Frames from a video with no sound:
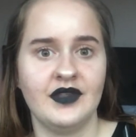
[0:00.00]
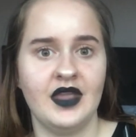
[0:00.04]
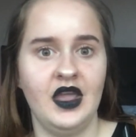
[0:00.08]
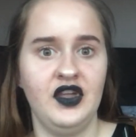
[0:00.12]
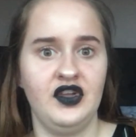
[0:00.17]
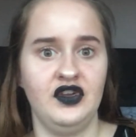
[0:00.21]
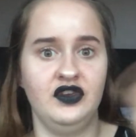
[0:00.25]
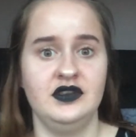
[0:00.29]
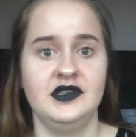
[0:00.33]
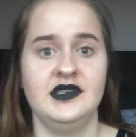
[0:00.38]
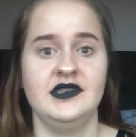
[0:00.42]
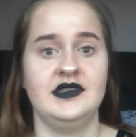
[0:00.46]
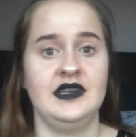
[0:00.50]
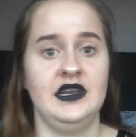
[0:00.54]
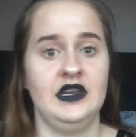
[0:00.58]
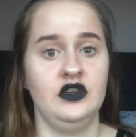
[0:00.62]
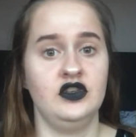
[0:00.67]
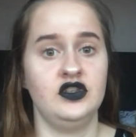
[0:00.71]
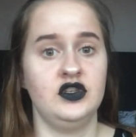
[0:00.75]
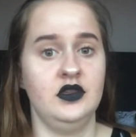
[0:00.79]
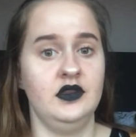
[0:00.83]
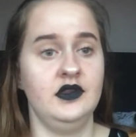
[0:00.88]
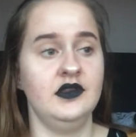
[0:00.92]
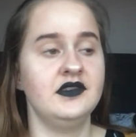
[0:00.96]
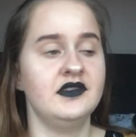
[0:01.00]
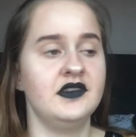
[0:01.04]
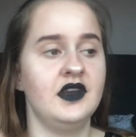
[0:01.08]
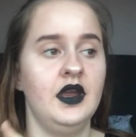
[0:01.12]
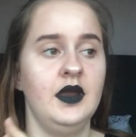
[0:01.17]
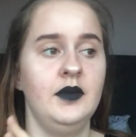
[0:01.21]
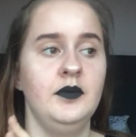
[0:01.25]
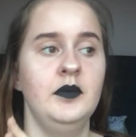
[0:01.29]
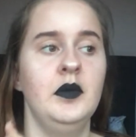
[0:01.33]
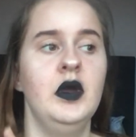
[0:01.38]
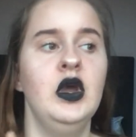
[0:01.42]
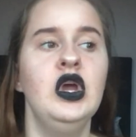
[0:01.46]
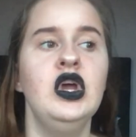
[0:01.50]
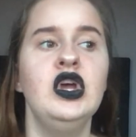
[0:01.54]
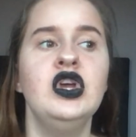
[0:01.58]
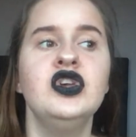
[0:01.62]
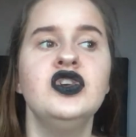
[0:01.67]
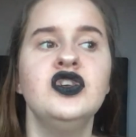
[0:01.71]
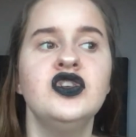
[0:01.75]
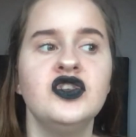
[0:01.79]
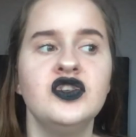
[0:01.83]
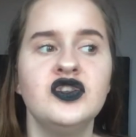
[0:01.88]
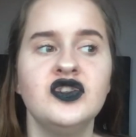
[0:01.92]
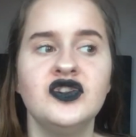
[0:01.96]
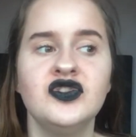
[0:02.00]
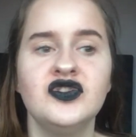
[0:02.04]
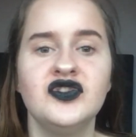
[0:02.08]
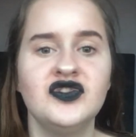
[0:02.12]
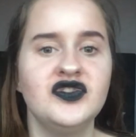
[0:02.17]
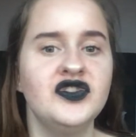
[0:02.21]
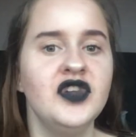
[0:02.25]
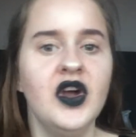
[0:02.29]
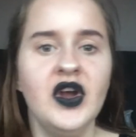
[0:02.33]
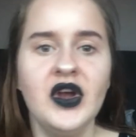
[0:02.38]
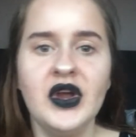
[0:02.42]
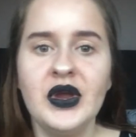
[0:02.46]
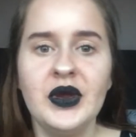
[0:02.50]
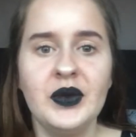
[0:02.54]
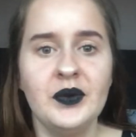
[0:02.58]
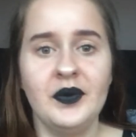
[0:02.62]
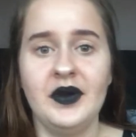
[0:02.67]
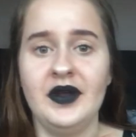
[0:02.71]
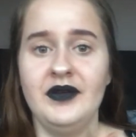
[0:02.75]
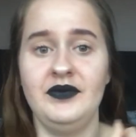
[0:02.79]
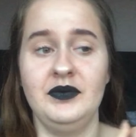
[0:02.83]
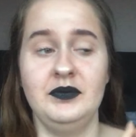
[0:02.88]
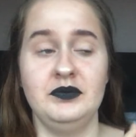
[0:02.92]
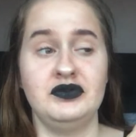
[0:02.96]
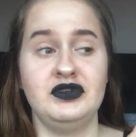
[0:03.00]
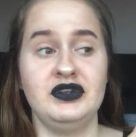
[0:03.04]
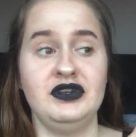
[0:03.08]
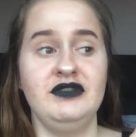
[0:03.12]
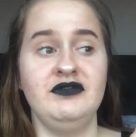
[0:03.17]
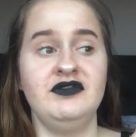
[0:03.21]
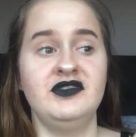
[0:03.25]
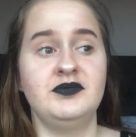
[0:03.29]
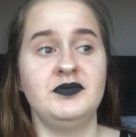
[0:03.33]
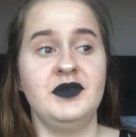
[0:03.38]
I got a distinction this time, so I've improved.